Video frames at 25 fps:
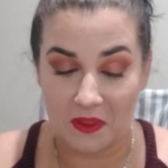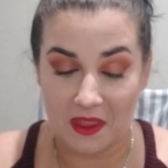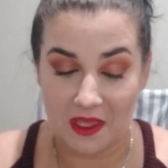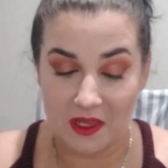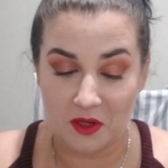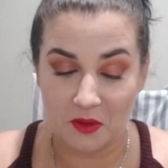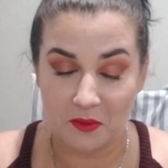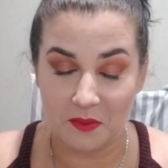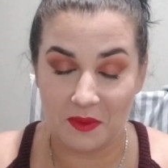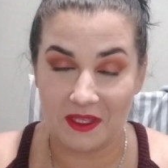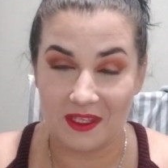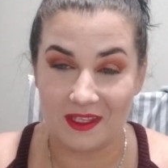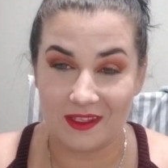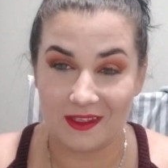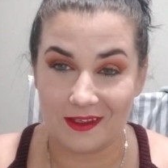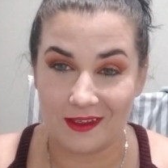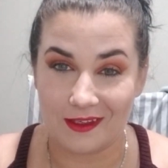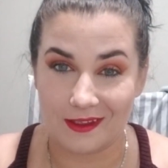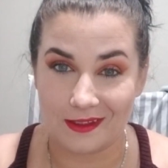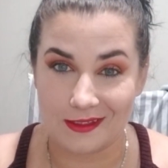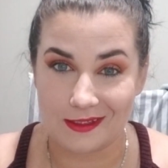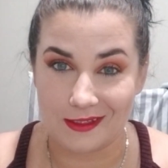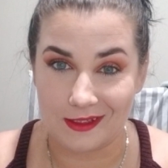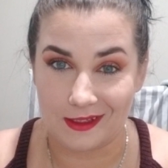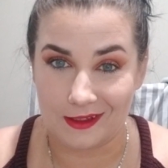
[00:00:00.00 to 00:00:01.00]
that'll be
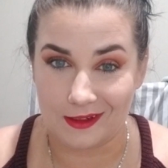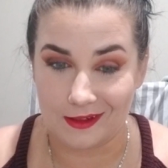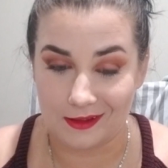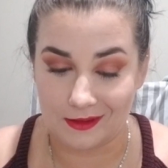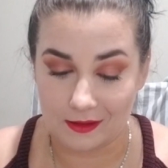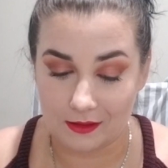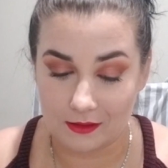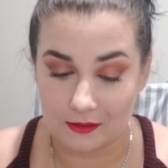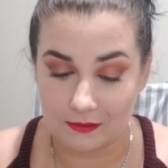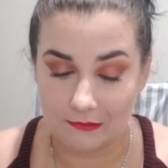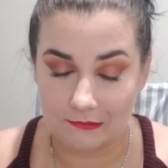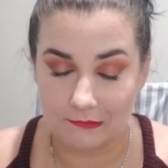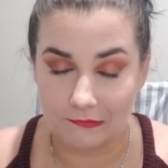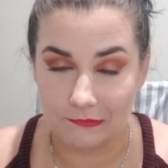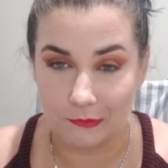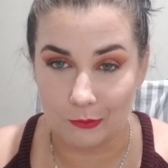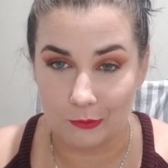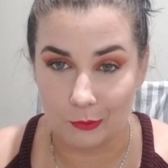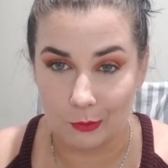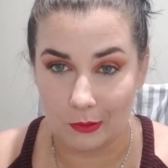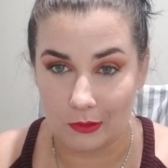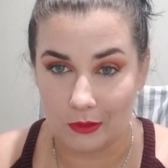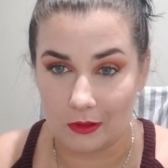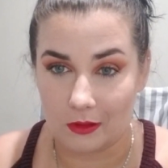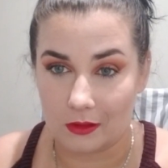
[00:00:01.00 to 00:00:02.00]
exciting
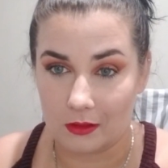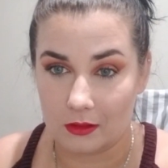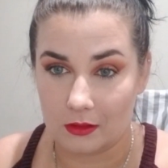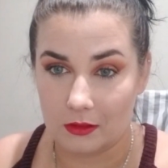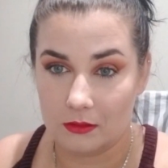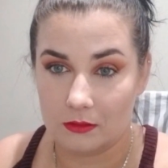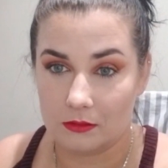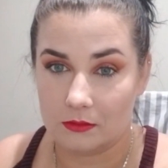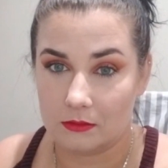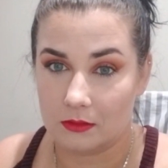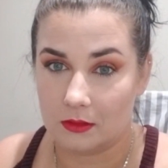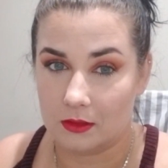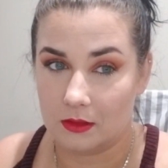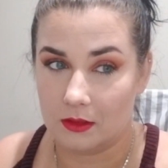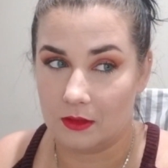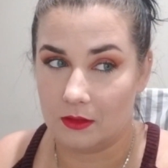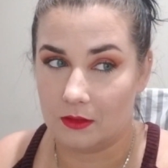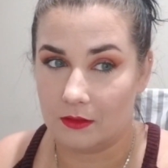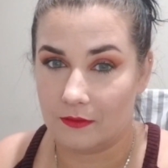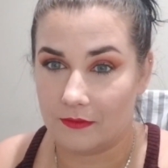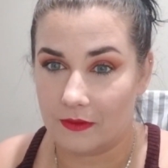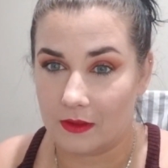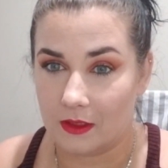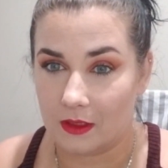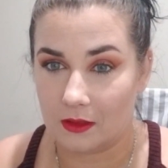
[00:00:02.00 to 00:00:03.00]
for another
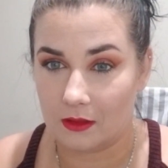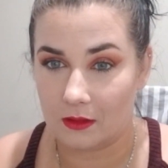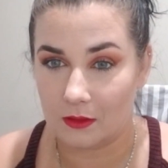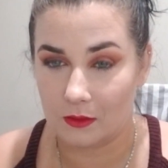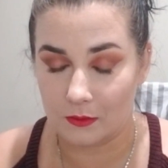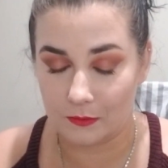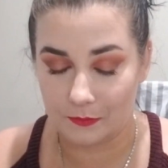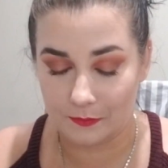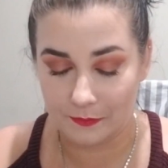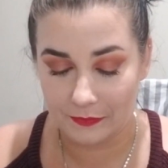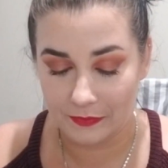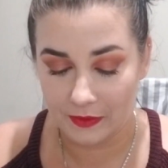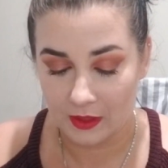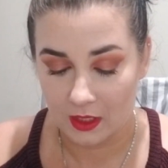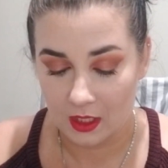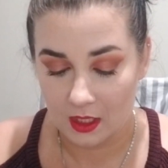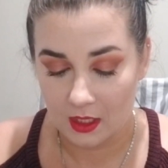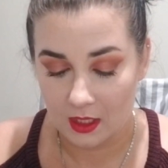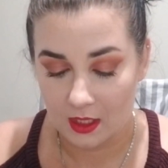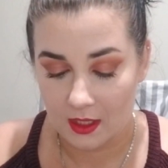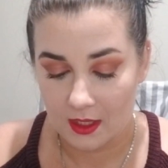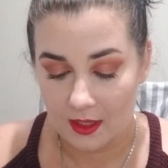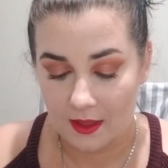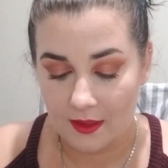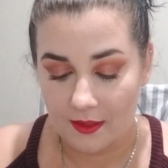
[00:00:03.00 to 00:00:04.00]
video.
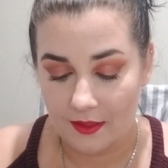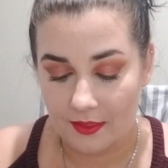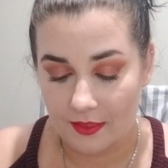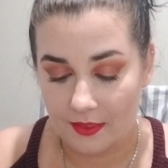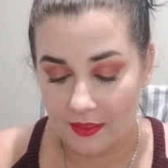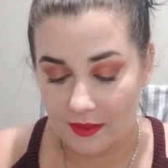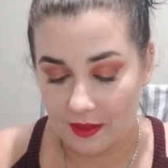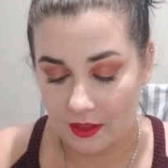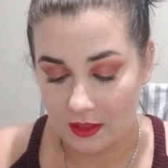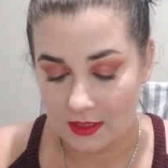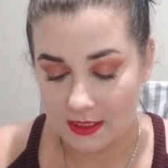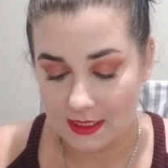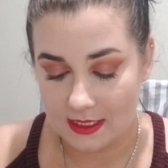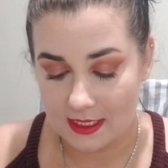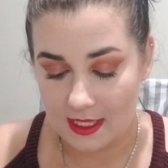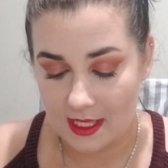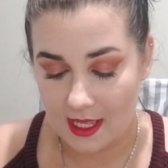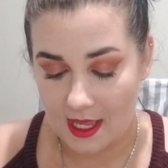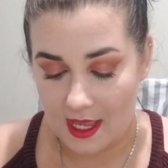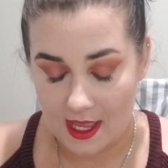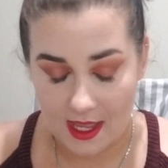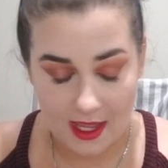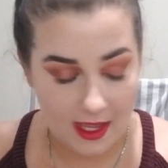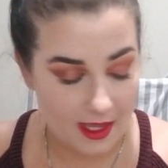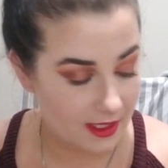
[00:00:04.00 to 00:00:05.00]
There's
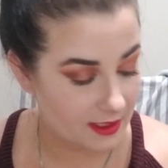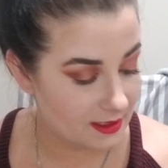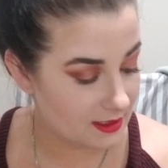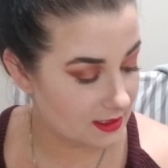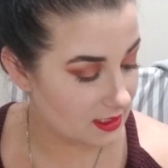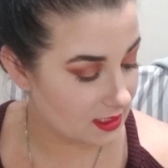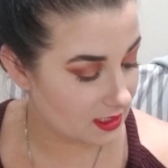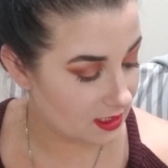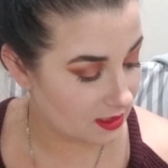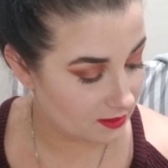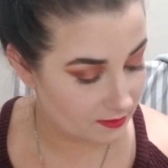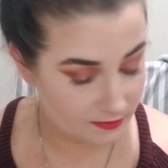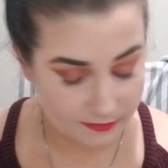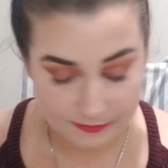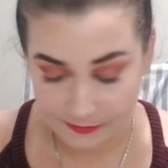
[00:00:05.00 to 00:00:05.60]
that.